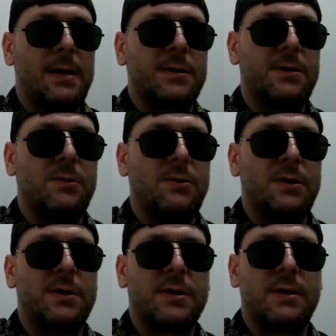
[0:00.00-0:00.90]
as soon
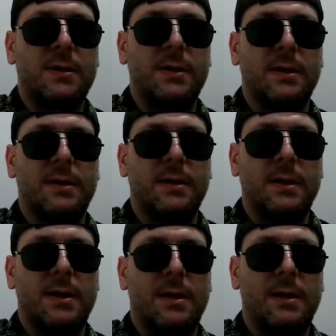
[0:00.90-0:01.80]
as the
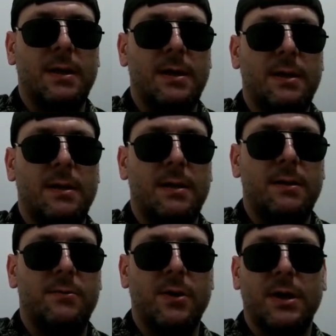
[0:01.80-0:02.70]

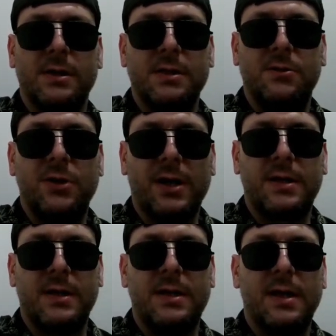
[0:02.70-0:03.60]
drug is
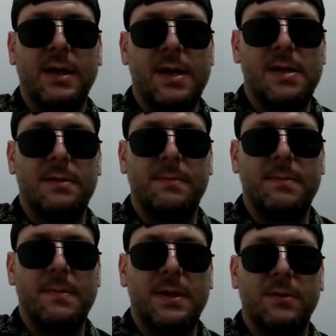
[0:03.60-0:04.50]
injected,
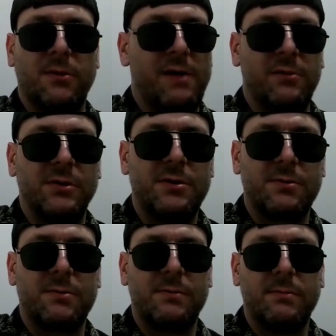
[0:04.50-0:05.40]
it
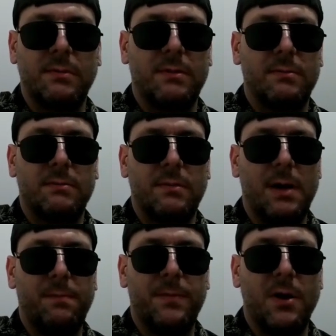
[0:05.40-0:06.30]
travels
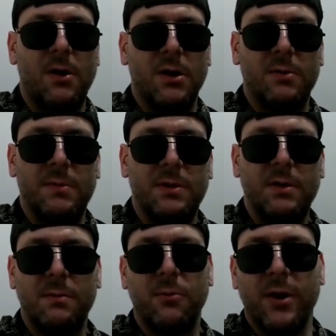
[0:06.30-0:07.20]
up the arm into
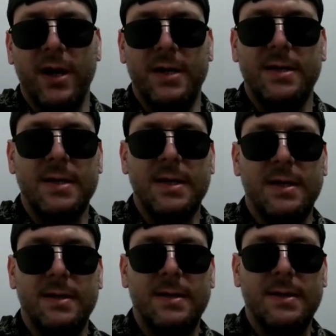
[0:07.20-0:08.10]
the brain,
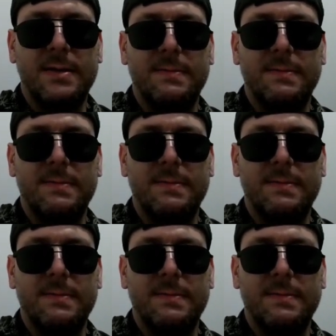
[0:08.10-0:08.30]
and